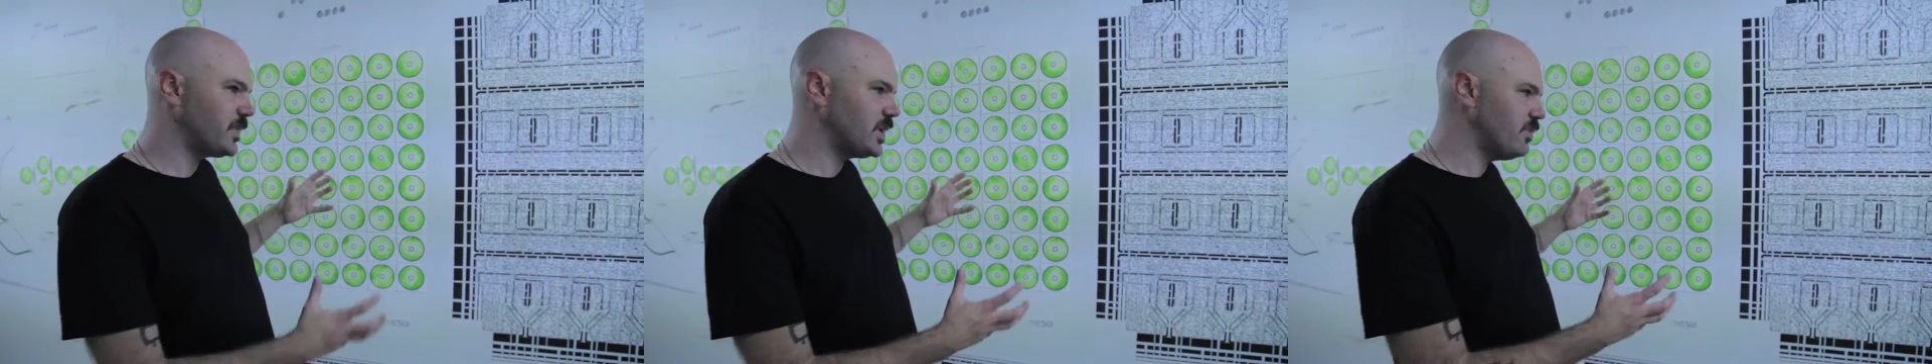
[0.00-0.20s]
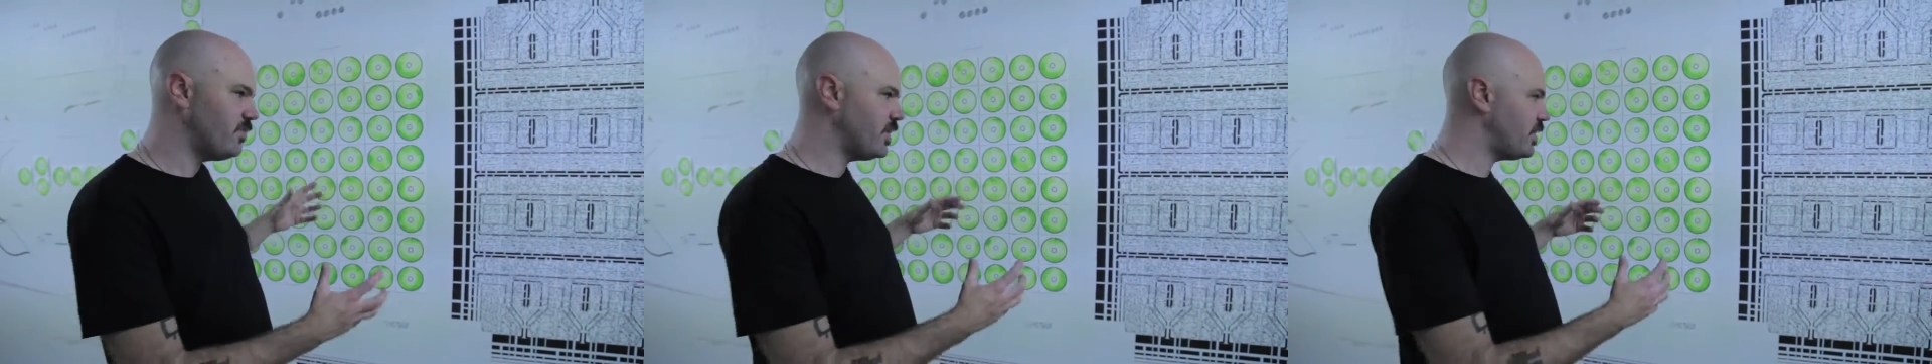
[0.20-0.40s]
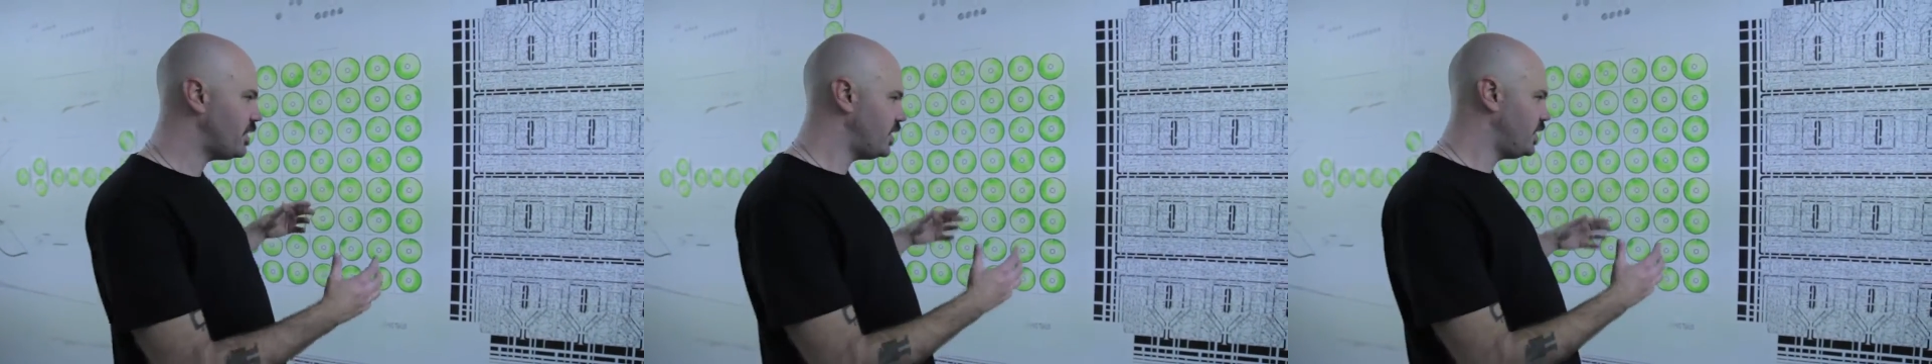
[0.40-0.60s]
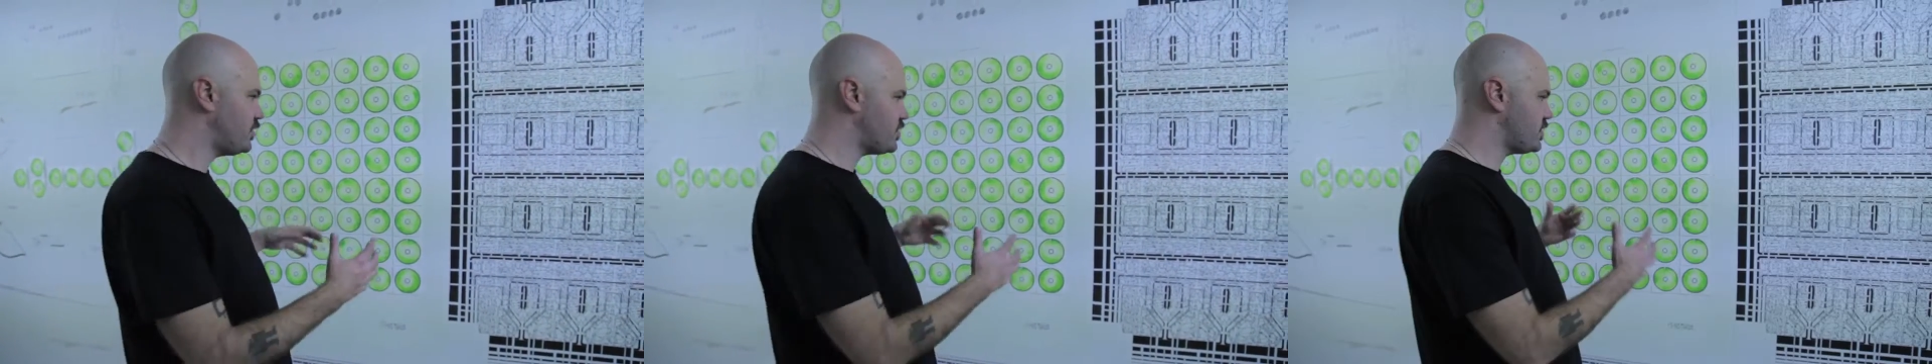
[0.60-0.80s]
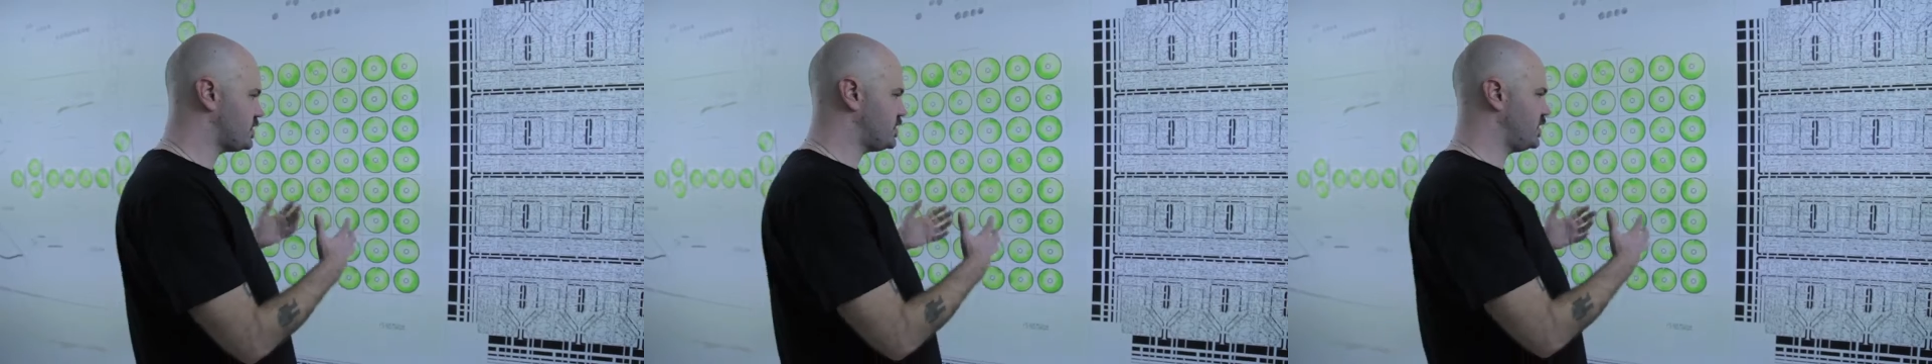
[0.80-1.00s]
very
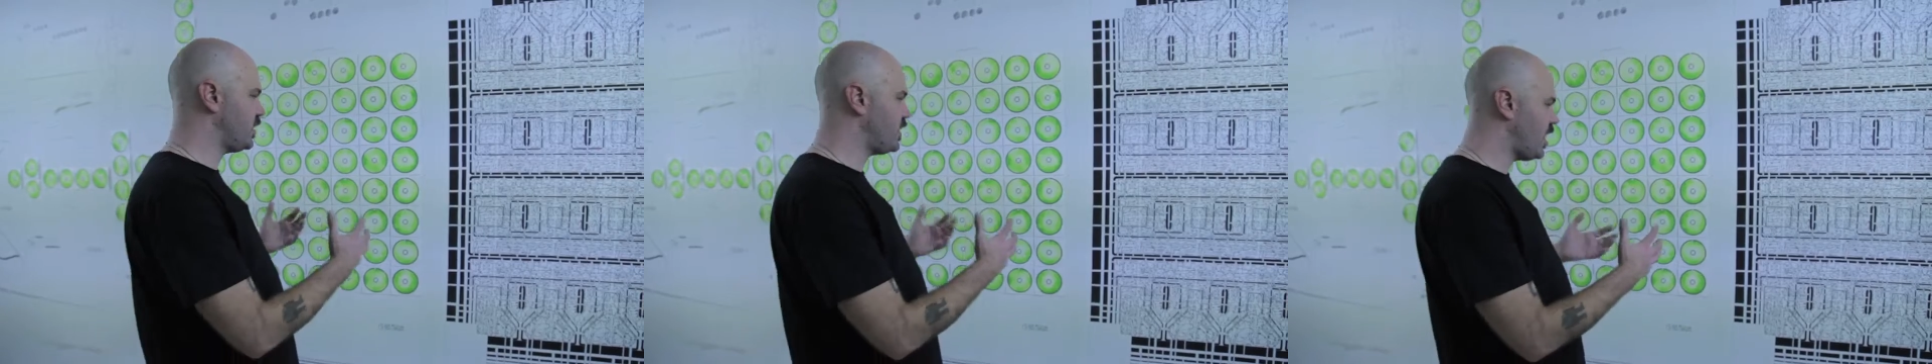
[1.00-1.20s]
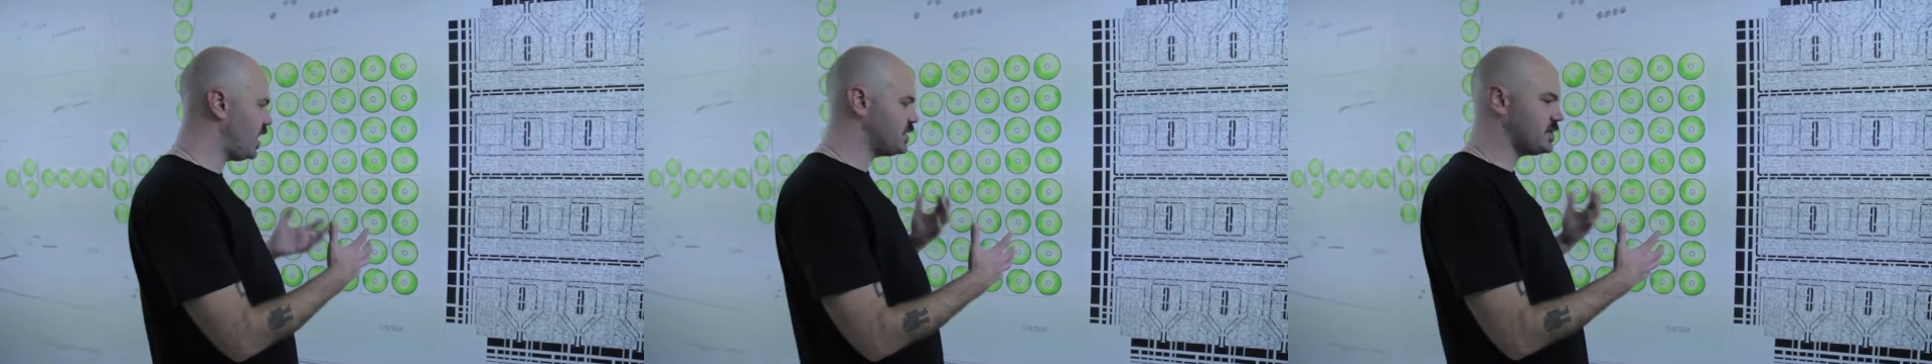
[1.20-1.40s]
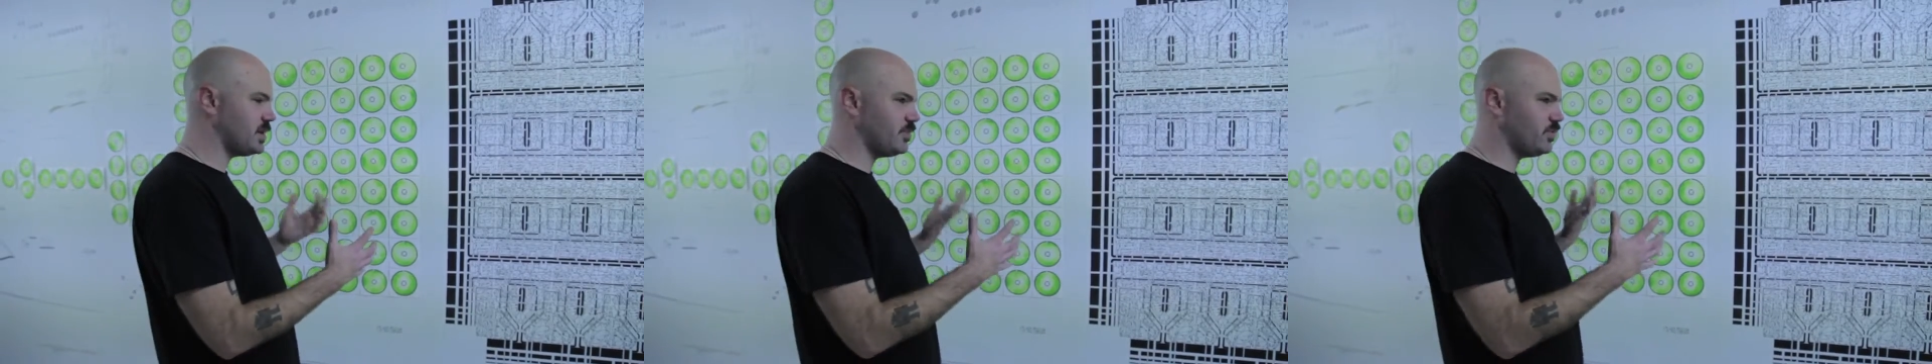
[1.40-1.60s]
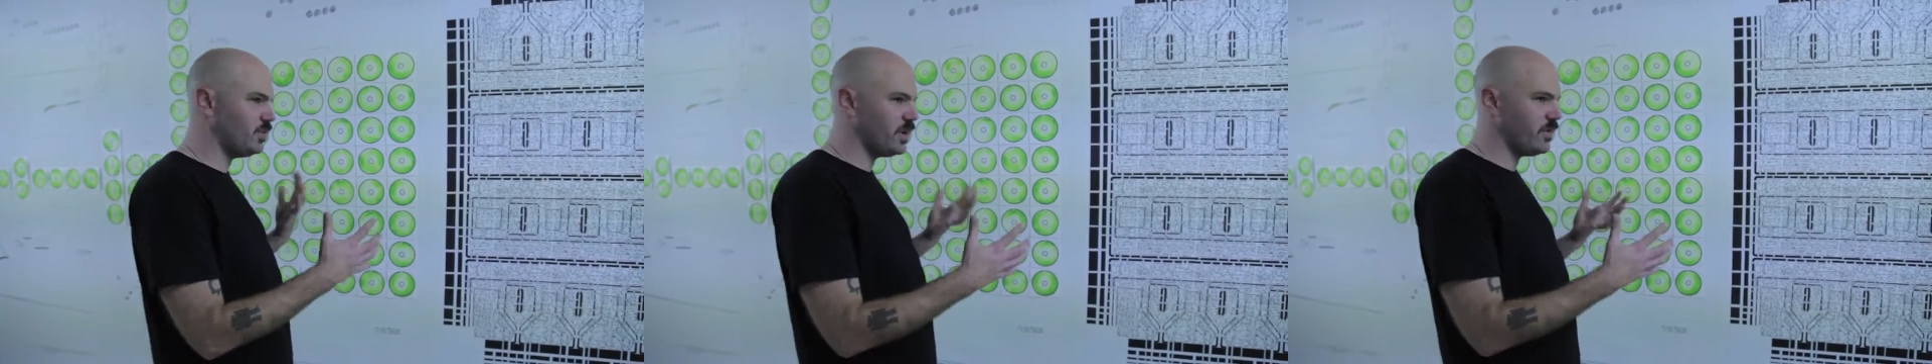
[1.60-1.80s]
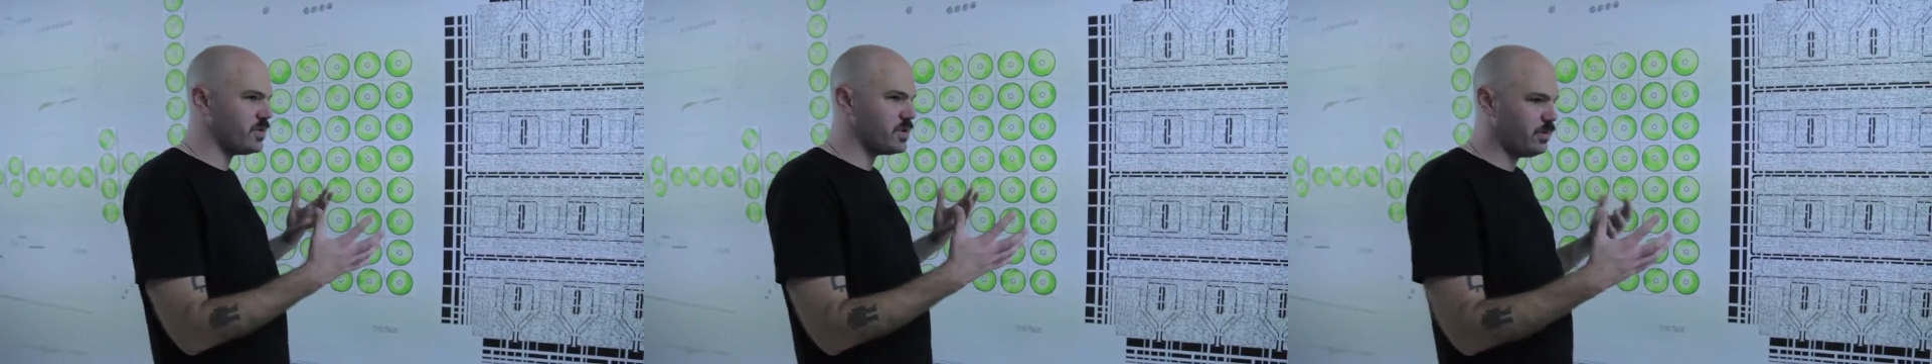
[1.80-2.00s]
interesting concept
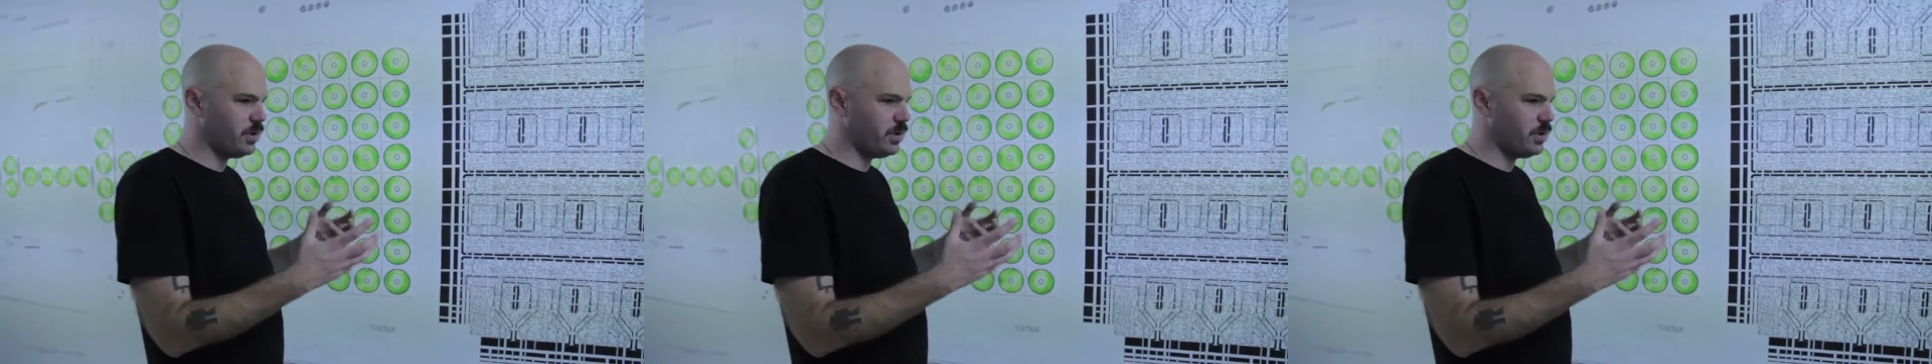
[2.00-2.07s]
whenever you